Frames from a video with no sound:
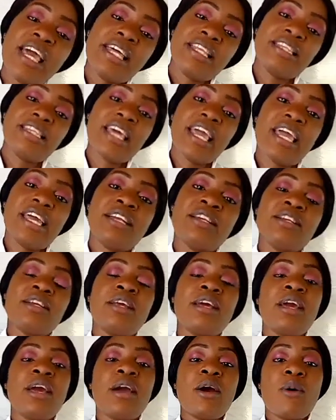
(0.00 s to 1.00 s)
then
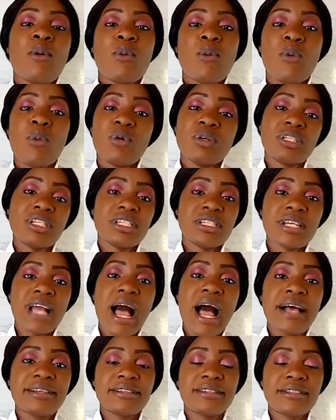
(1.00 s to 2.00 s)
we'll
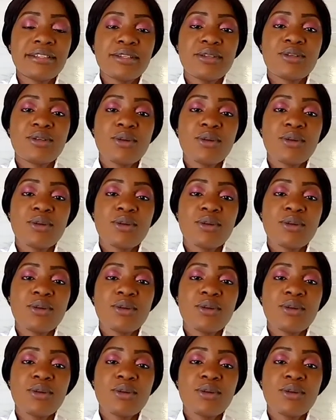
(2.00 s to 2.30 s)
discuss.